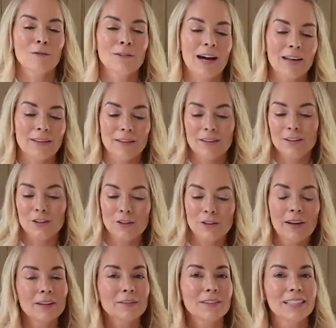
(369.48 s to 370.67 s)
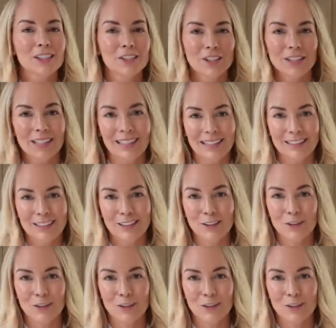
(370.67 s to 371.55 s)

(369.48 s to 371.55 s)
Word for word: rather than try and reach in